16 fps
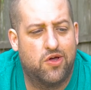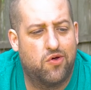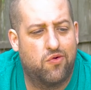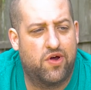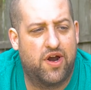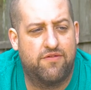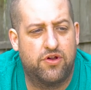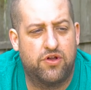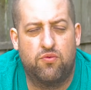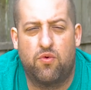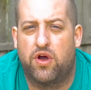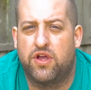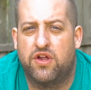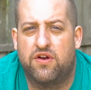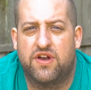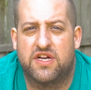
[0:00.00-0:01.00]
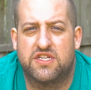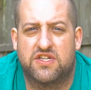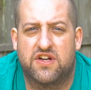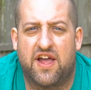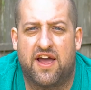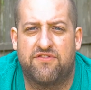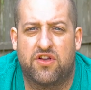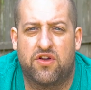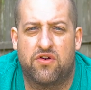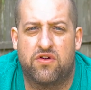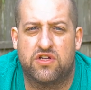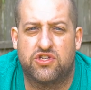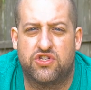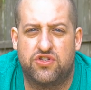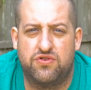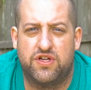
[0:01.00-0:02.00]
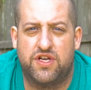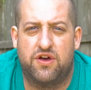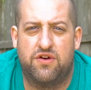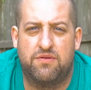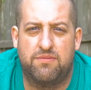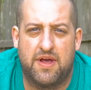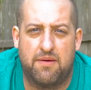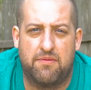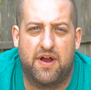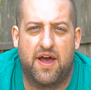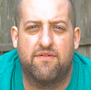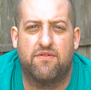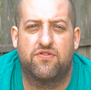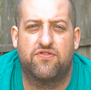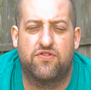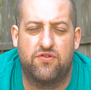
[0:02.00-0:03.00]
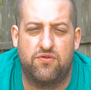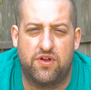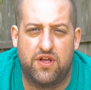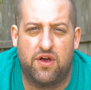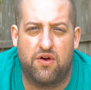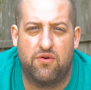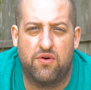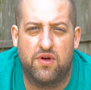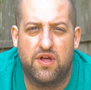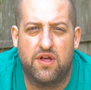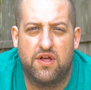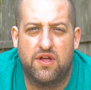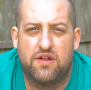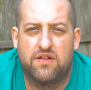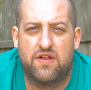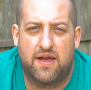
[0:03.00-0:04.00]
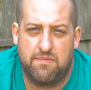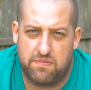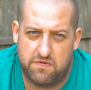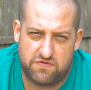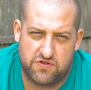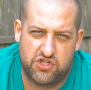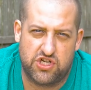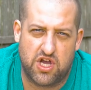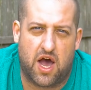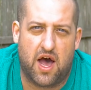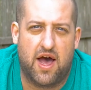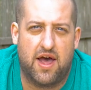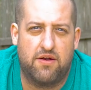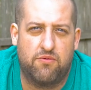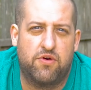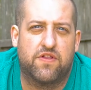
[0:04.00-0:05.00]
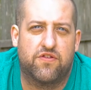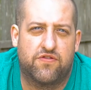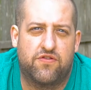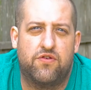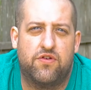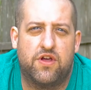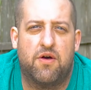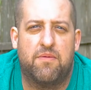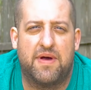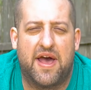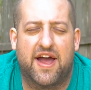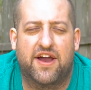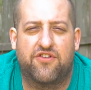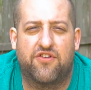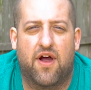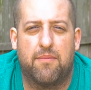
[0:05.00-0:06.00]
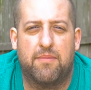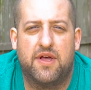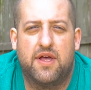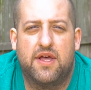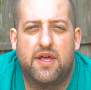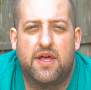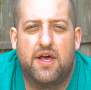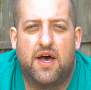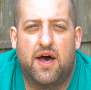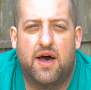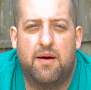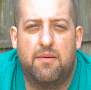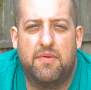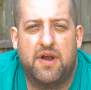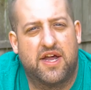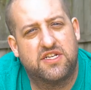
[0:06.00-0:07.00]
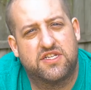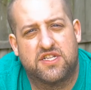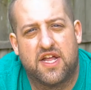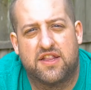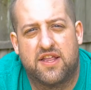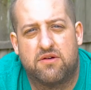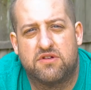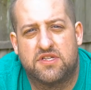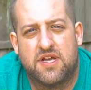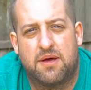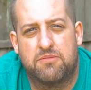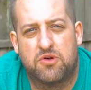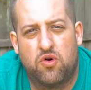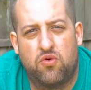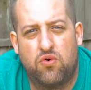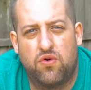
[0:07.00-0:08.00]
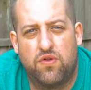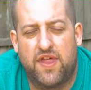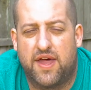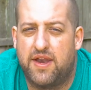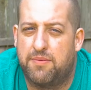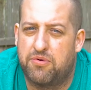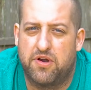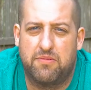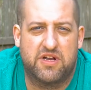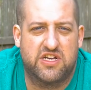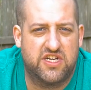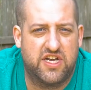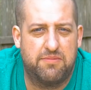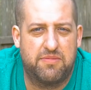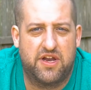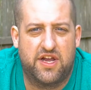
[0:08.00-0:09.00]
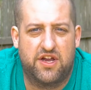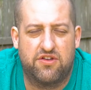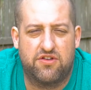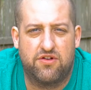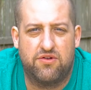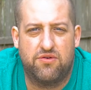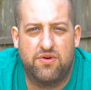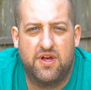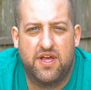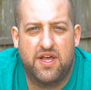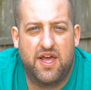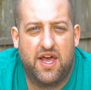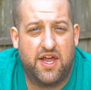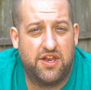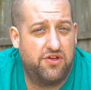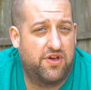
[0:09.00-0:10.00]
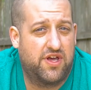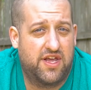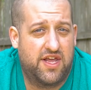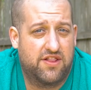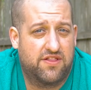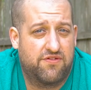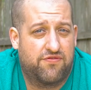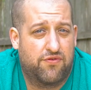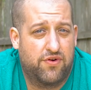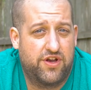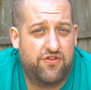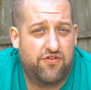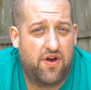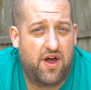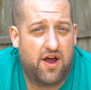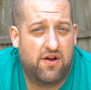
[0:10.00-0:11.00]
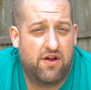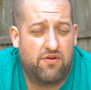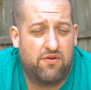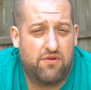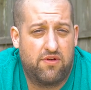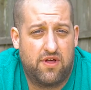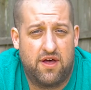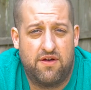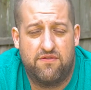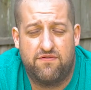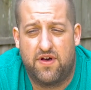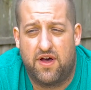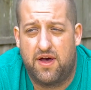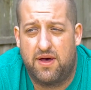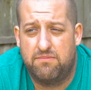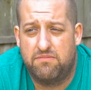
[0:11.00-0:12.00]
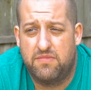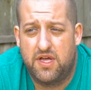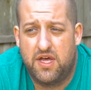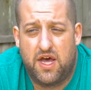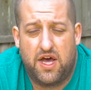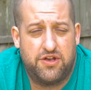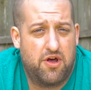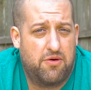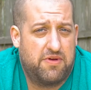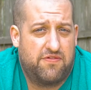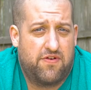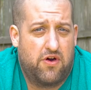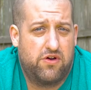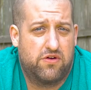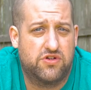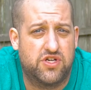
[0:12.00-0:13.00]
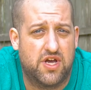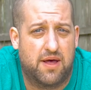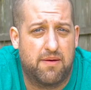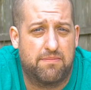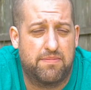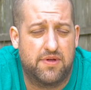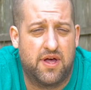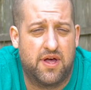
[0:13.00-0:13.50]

whatever you want. You don't necessarily have to go to a studio to be able to have a studio type of shot with a studio backdrop. And I just thought that was something cool that pretty much anybody could do. And you could get the free trial of Adobe Photoshop